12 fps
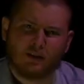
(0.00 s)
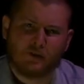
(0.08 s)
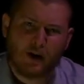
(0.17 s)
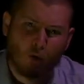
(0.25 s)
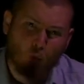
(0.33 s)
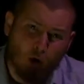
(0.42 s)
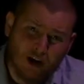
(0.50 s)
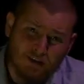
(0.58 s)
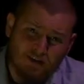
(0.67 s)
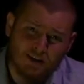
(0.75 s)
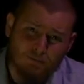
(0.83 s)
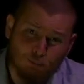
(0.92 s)
Now, where
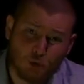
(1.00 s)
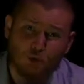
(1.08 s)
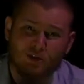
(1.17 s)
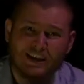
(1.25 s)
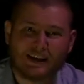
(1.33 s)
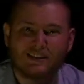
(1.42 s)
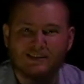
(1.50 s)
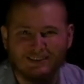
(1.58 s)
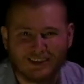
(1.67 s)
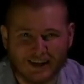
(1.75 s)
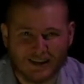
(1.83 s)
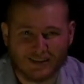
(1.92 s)
does the moon get its
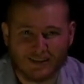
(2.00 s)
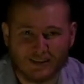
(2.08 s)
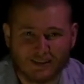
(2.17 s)
light?